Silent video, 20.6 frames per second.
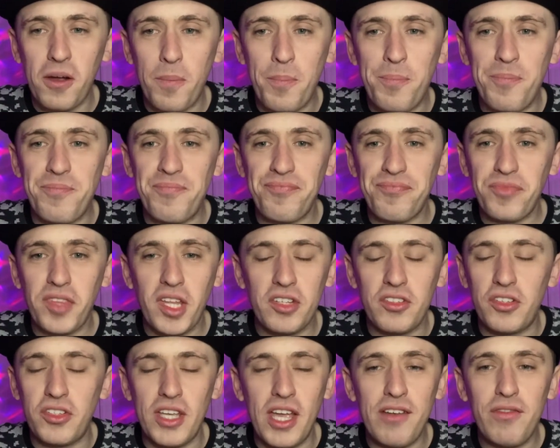Mm.
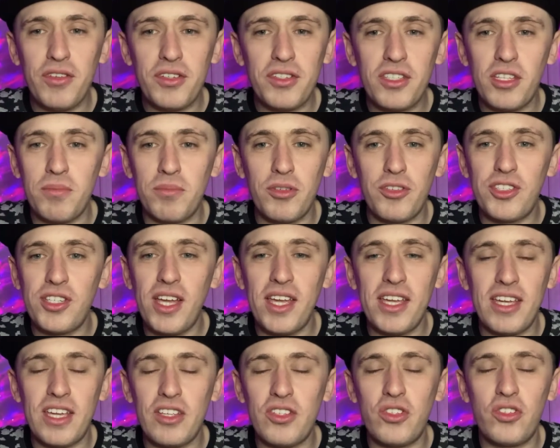Just every sip you
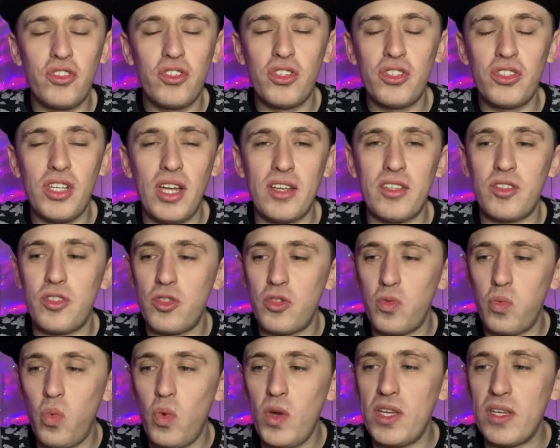take, it's just that
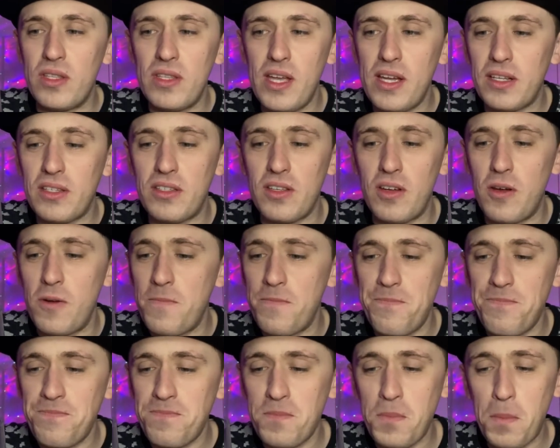sweet nectar.
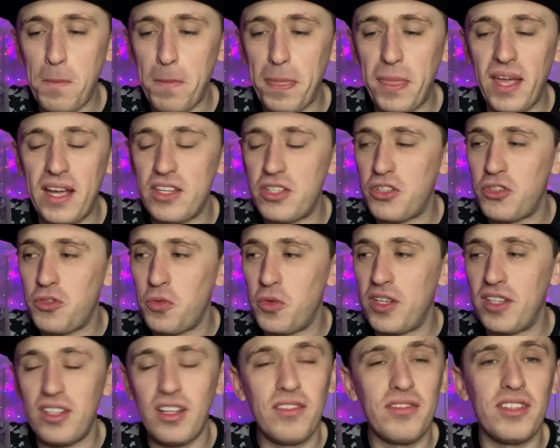That
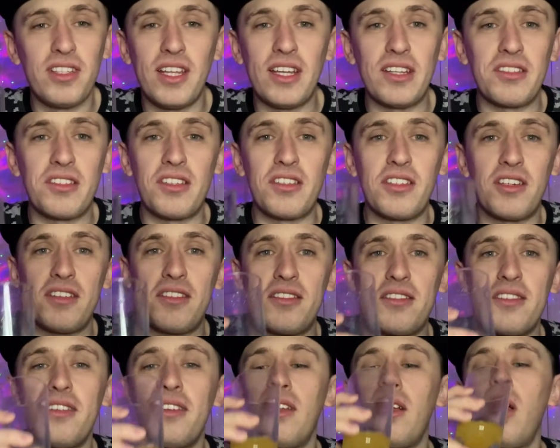sweet, lovely nectar
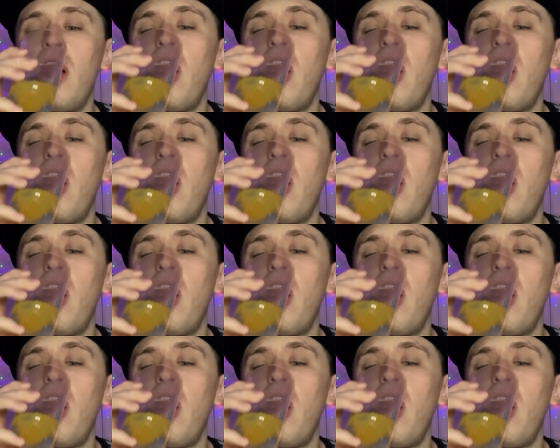taste.